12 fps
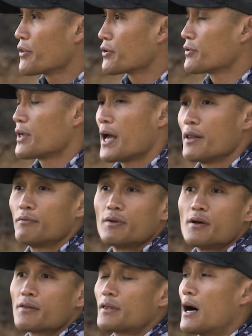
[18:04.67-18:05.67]
other than
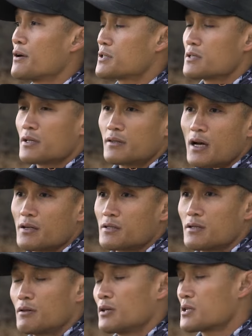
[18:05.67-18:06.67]
thousands and
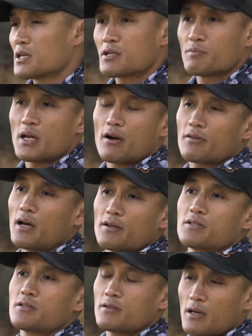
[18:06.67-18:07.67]
thousands, the systems that are
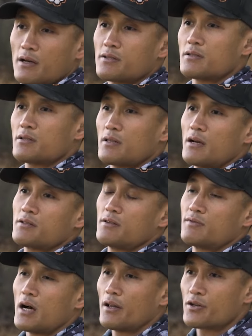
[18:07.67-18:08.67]
thousands and thousands and
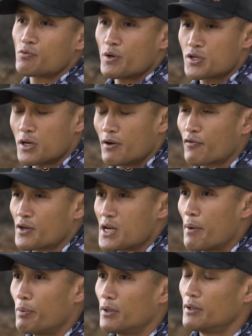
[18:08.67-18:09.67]
thousands of dollars, which for
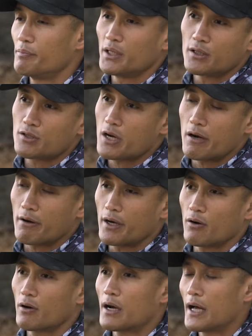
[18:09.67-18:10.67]
example, the
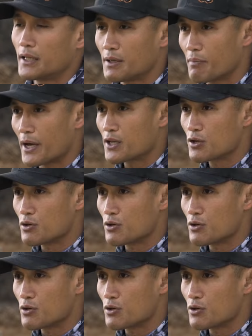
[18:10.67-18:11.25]
military or LE might